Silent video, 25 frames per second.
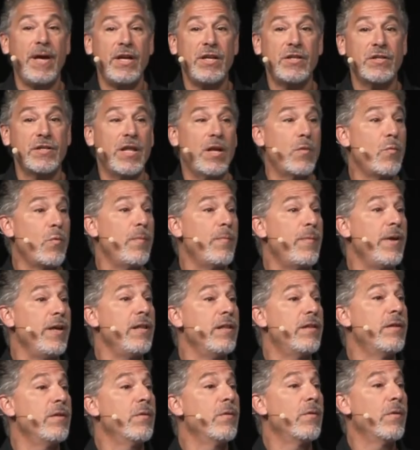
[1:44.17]
page that we
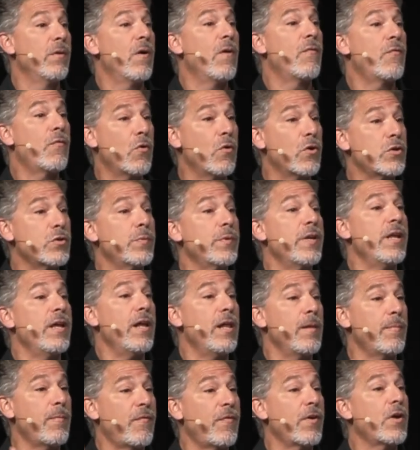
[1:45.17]
built, of course, with the
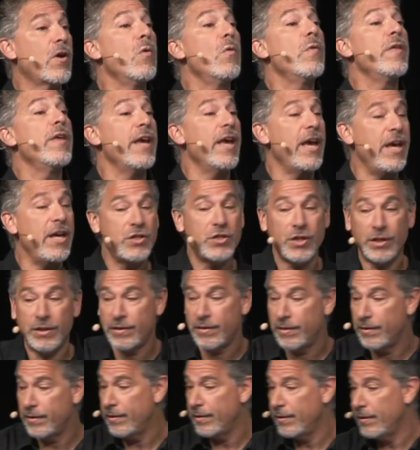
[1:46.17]
help of a coding
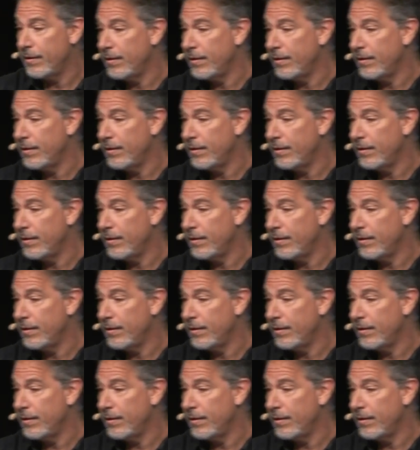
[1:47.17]
agent.